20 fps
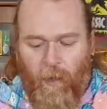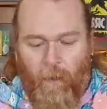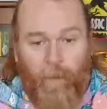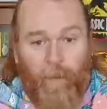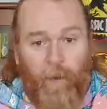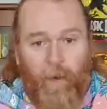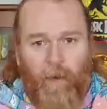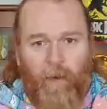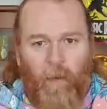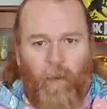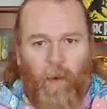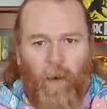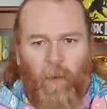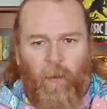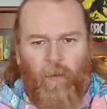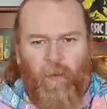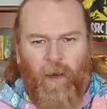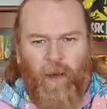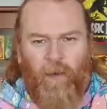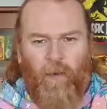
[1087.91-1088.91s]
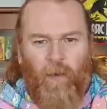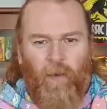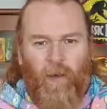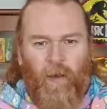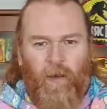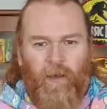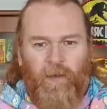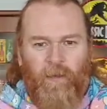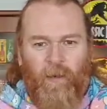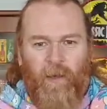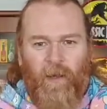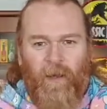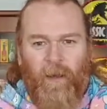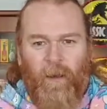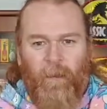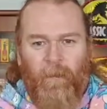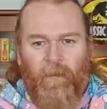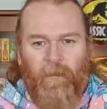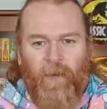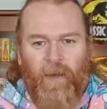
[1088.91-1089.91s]
I broke a world record last
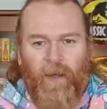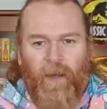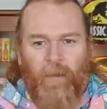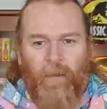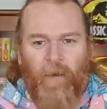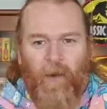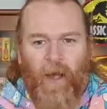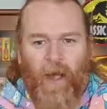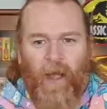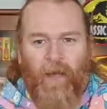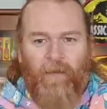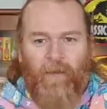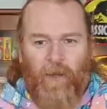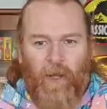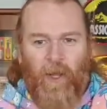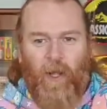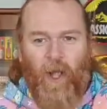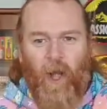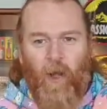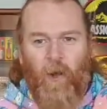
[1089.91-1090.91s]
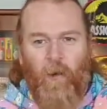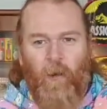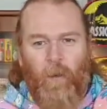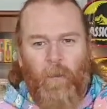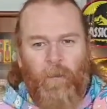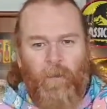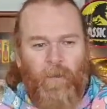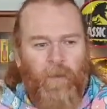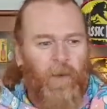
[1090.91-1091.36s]
week by having a go.